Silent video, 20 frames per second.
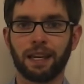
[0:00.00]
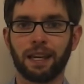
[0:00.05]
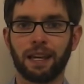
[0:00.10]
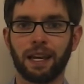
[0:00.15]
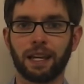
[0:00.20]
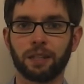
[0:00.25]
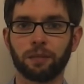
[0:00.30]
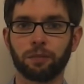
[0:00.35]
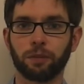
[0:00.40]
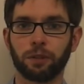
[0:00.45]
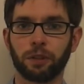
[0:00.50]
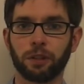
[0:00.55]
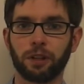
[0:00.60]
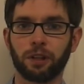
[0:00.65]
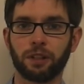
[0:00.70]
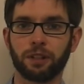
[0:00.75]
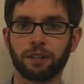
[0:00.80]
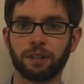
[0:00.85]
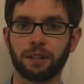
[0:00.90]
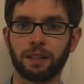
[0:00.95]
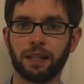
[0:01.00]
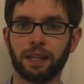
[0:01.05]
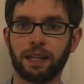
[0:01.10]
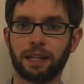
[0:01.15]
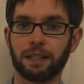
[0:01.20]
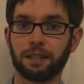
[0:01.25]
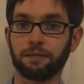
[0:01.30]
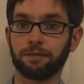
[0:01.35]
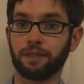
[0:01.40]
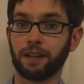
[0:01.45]
had to put it all on the
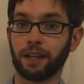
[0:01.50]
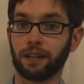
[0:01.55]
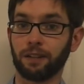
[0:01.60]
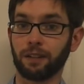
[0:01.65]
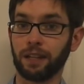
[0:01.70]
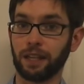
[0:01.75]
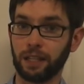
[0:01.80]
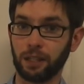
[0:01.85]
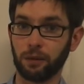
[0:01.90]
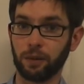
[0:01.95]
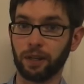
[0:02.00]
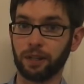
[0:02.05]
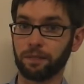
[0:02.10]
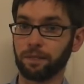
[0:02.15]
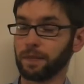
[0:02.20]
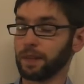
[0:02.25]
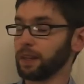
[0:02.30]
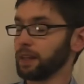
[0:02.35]
line in final anyway.